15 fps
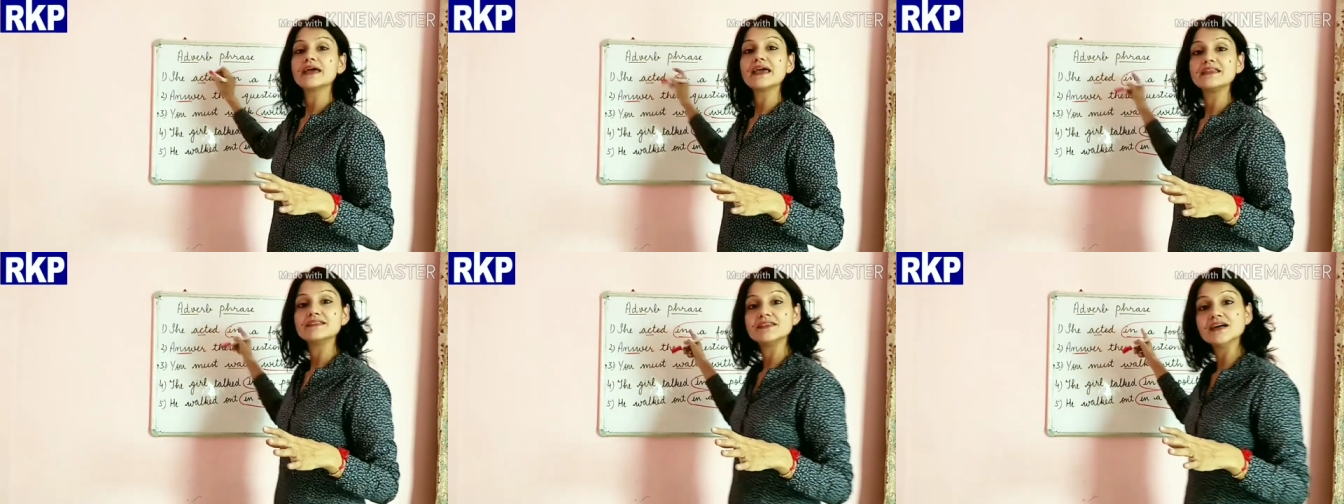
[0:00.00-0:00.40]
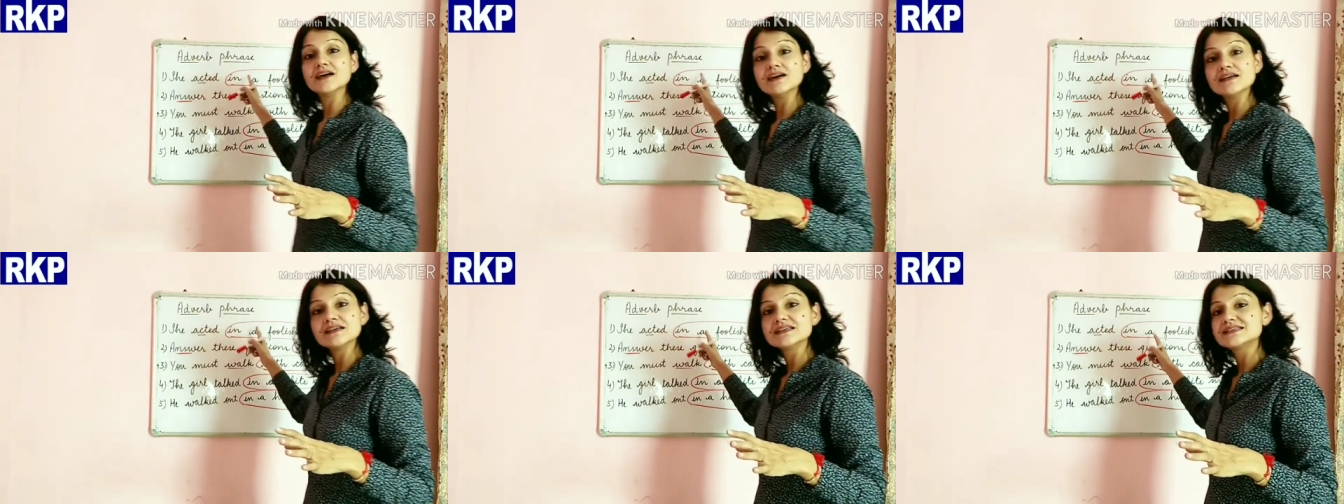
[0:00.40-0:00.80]
in
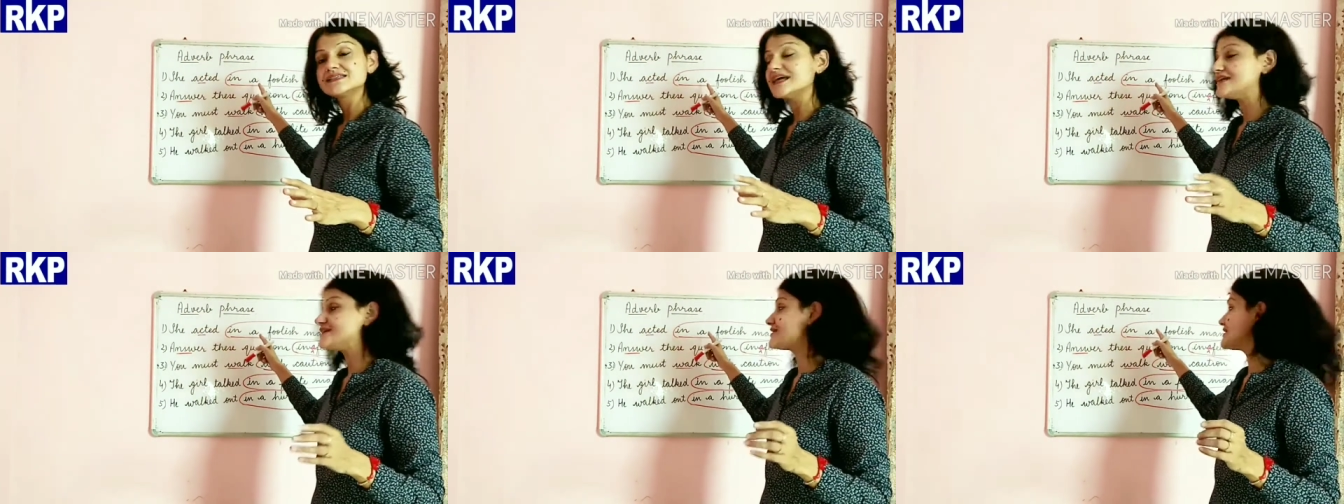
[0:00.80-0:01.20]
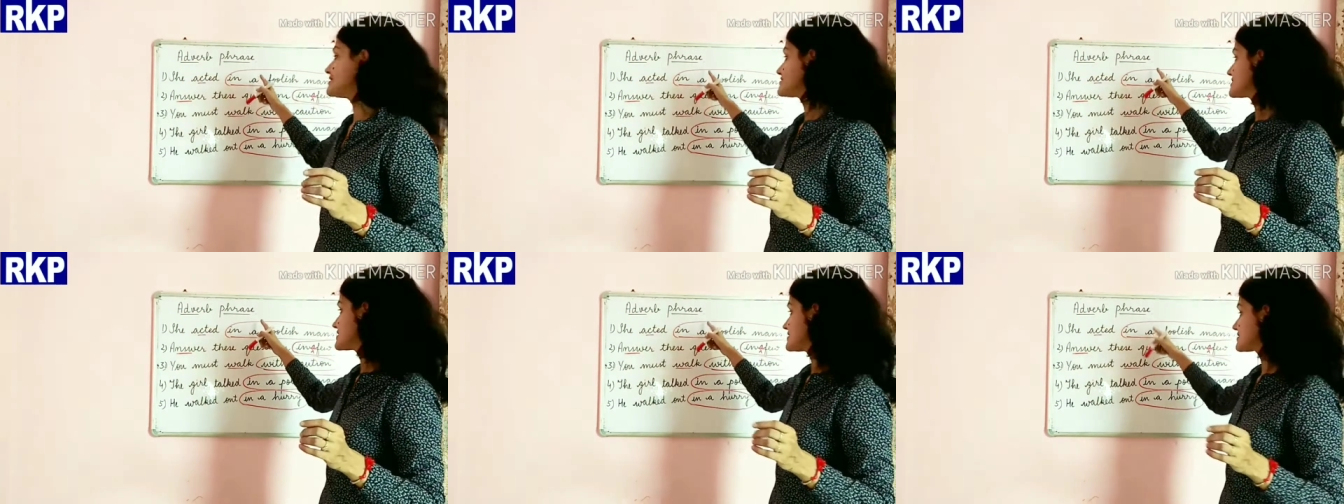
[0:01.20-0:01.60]
the
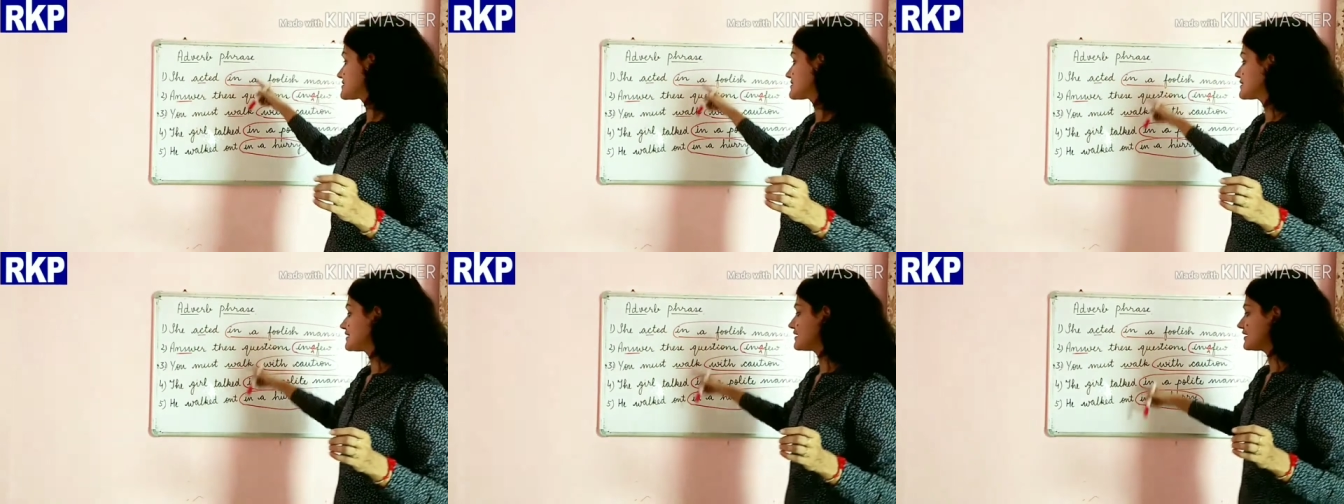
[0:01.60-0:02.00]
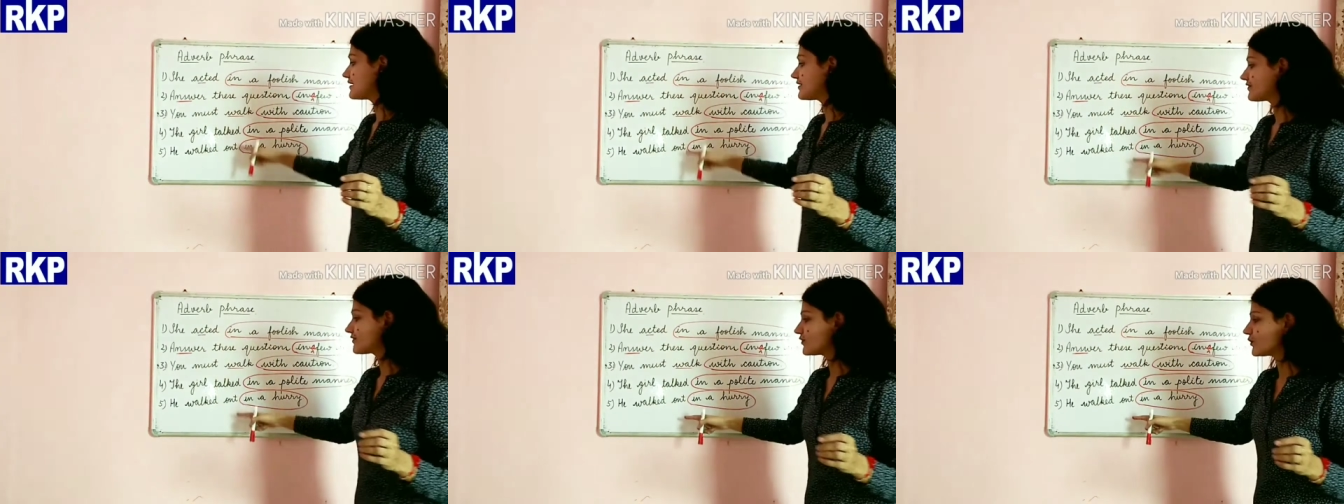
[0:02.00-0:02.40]
sentences,
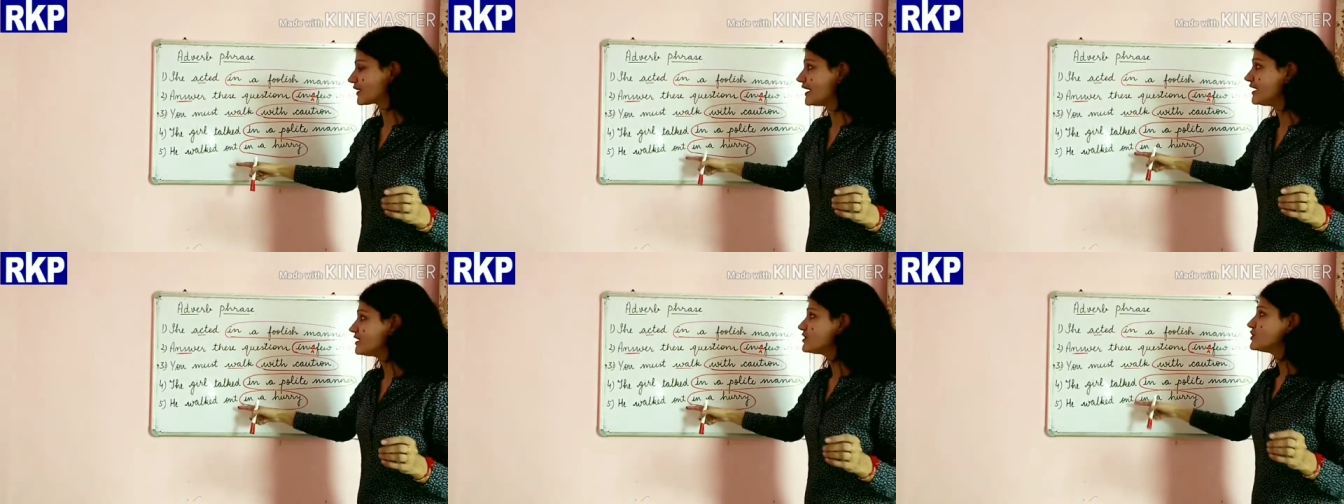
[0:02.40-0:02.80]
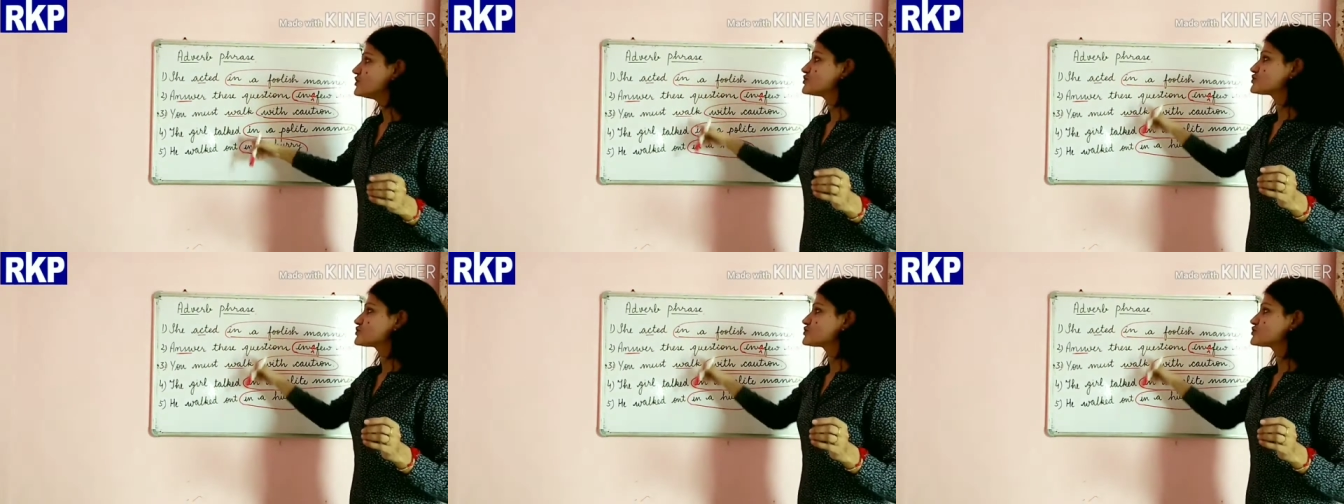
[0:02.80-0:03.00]
okay.